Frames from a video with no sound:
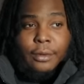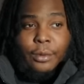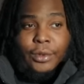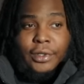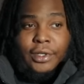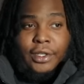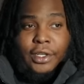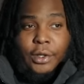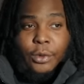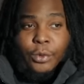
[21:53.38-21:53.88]

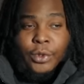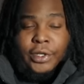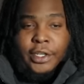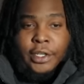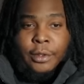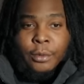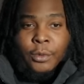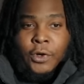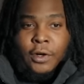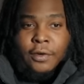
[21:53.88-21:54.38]
we need we
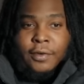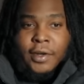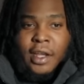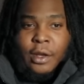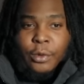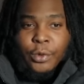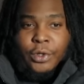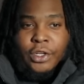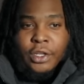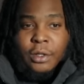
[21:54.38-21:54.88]
need more of
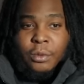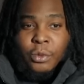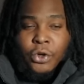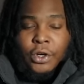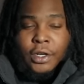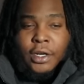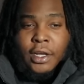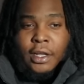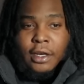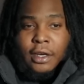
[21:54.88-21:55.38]
that. We need
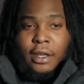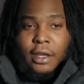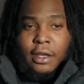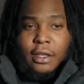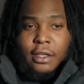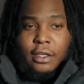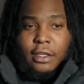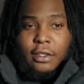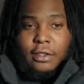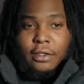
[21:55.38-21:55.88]
more of that
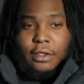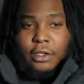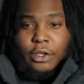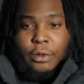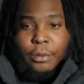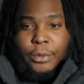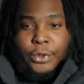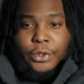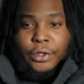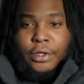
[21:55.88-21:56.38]
like
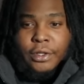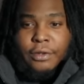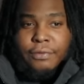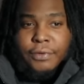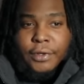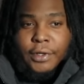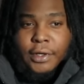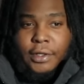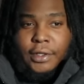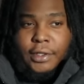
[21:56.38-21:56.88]
community
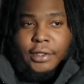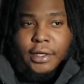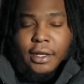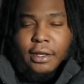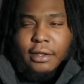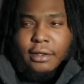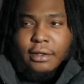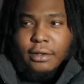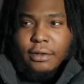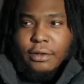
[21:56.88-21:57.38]
feeling.
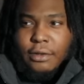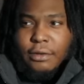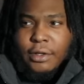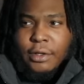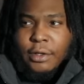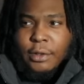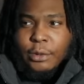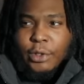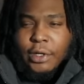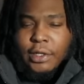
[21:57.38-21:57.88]
Like, yeah. you
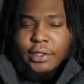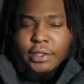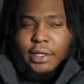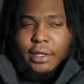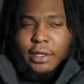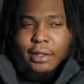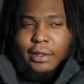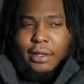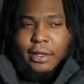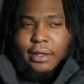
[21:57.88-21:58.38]
get what I'm trying to
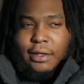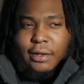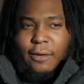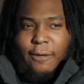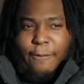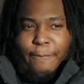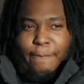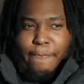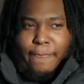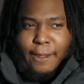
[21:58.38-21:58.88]
say? Like,
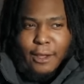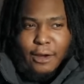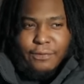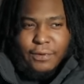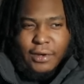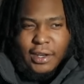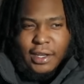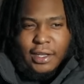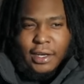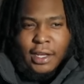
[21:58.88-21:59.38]
I
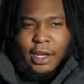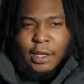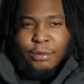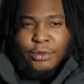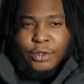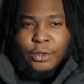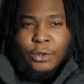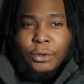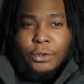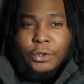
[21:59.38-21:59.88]
feel like a lot of
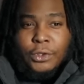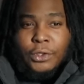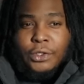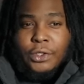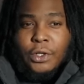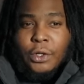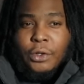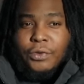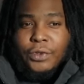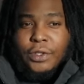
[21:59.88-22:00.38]
producers
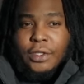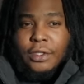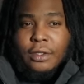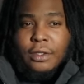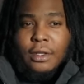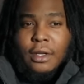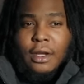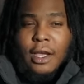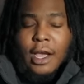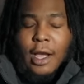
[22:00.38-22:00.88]
don't
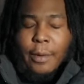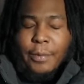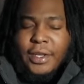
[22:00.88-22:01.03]
really. I